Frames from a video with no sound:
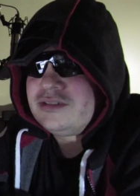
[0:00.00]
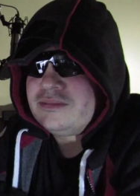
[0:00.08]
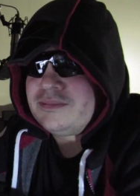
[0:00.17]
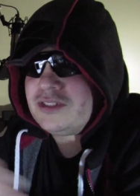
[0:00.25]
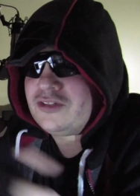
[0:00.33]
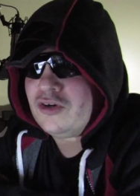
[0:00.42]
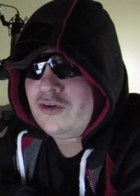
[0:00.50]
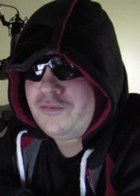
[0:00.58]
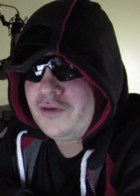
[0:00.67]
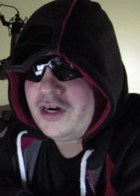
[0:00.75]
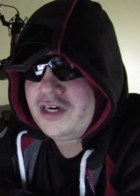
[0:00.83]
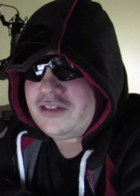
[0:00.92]
but so
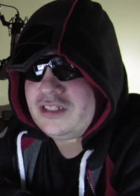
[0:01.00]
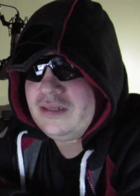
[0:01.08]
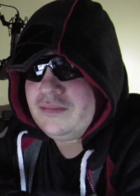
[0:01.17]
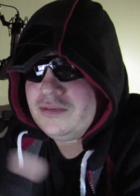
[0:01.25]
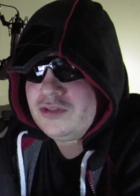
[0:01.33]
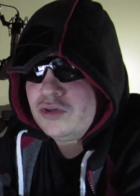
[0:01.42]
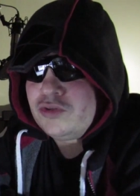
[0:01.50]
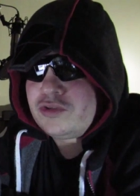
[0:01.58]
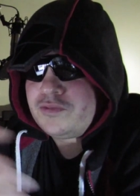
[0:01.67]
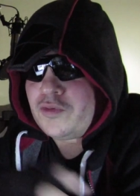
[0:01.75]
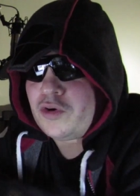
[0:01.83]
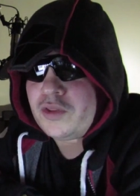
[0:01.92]
far it seems those
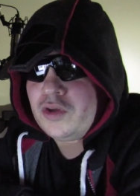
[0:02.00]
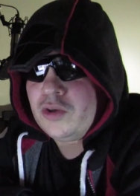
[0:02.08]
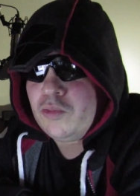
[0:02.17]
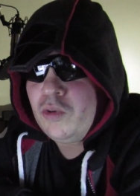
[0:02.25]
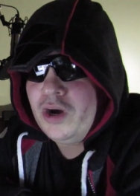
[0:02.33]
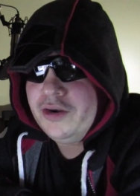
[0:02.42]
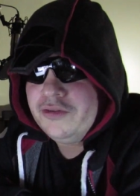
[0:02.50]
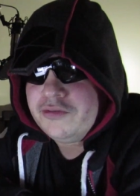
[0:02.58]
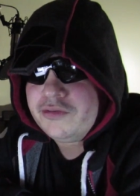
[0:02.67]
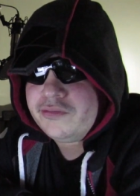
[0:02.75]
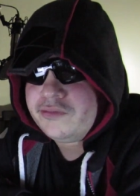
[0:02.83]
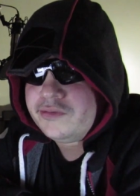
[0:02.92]
four are the only ones.